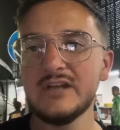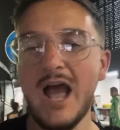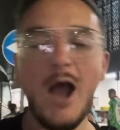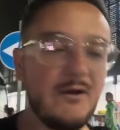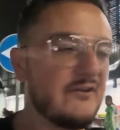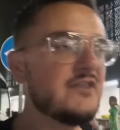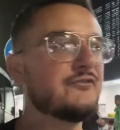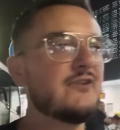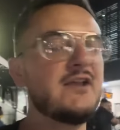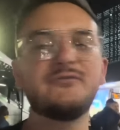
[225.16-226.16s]
However, the
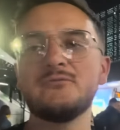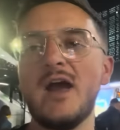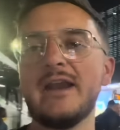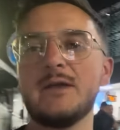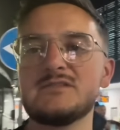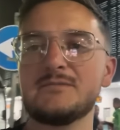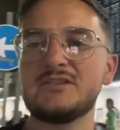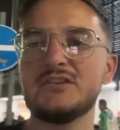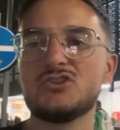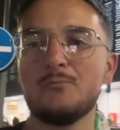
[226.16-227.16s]
flight from Ryanair was
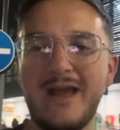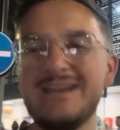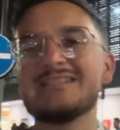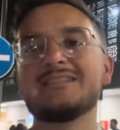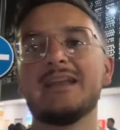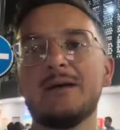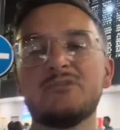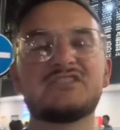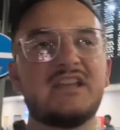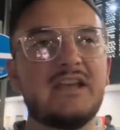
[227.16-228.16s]
absolutely tremendous today, I
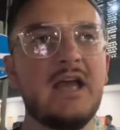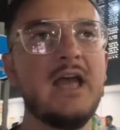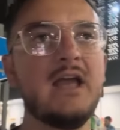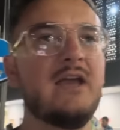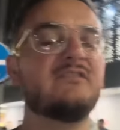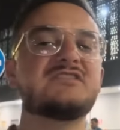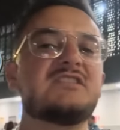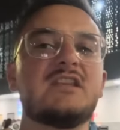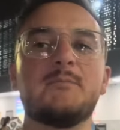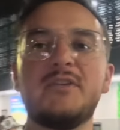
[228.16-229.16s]
must say. If you've seen
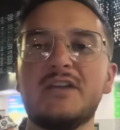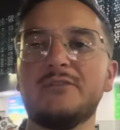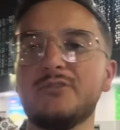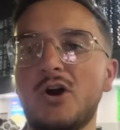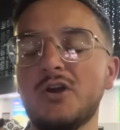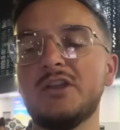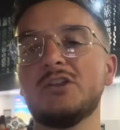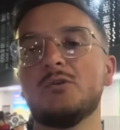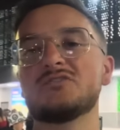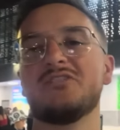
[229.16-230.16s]
the Ibiza vlog, you
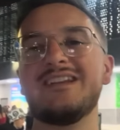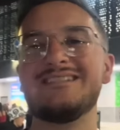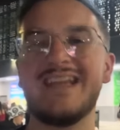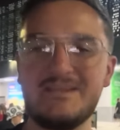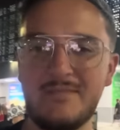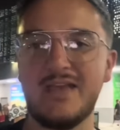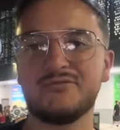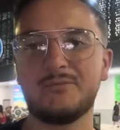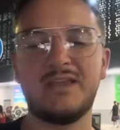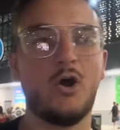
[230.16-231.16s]
know it was a right nightmare
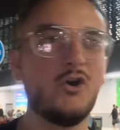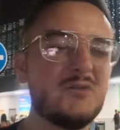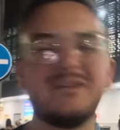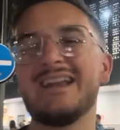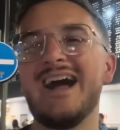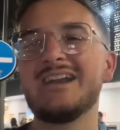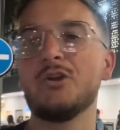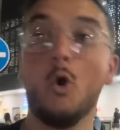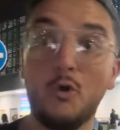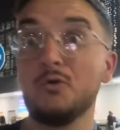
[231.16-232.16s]
for me. Horrible landing,
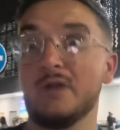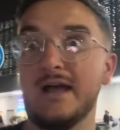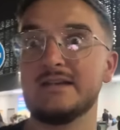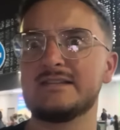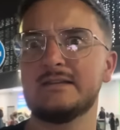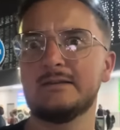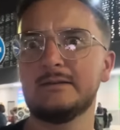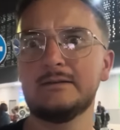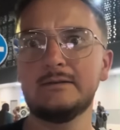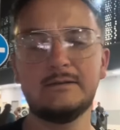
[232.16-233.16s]
auto land.
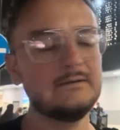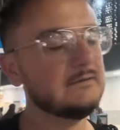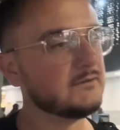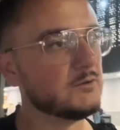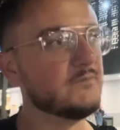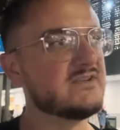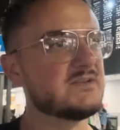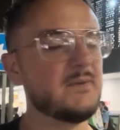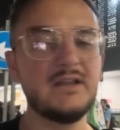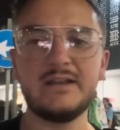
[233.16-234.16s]
No
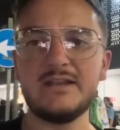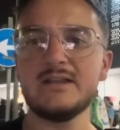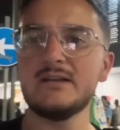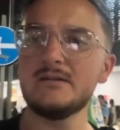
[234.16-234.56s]
visibility.